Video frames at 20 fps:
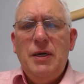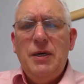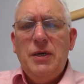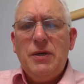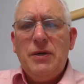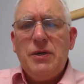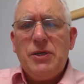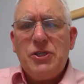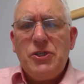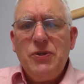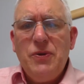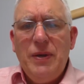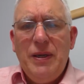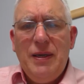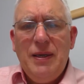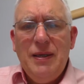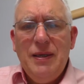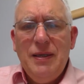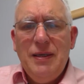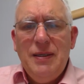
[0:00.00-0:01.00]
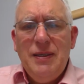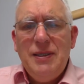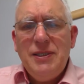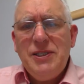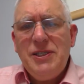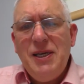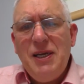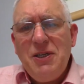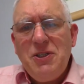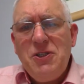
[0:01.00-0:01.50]
We're saying
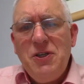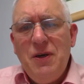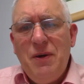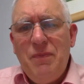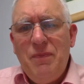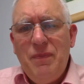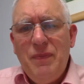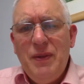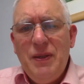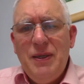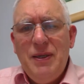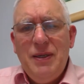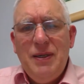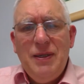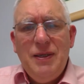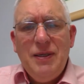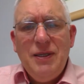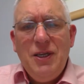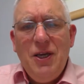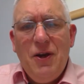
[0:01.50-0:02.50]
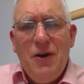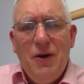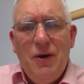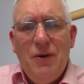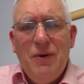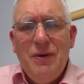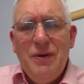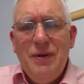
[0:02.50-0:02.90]
to him, you know,